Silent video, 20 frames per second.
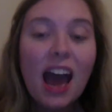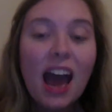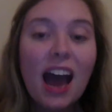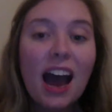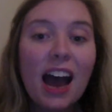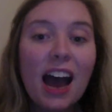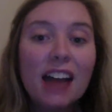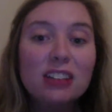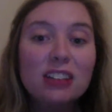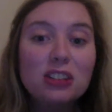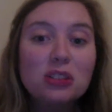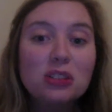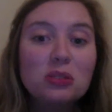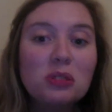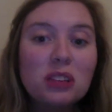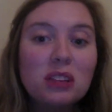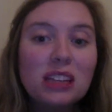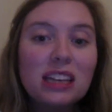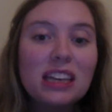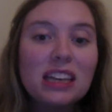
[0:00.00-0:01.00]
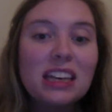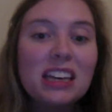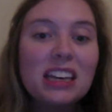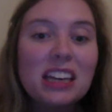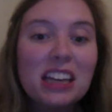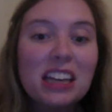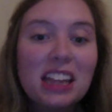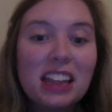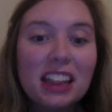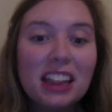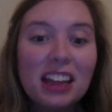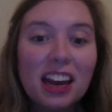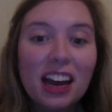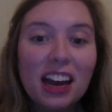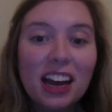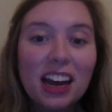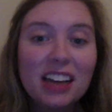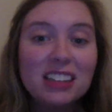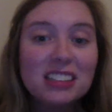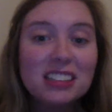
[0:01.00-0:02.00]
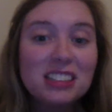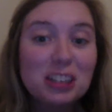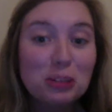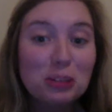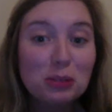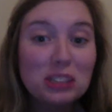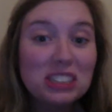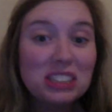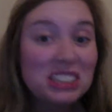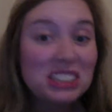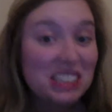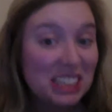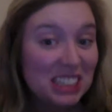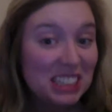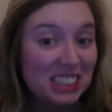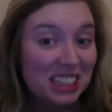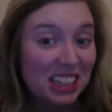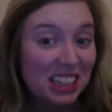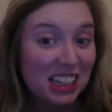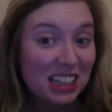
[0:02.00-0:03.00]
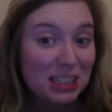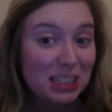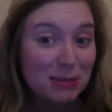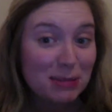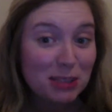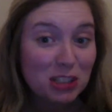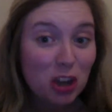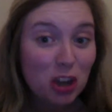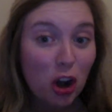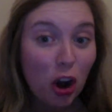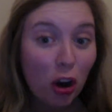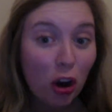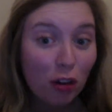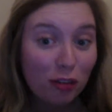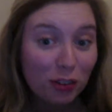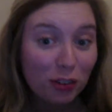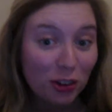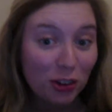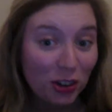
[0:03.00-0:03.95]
I do think that cedarwood stinks. I think it smells awful.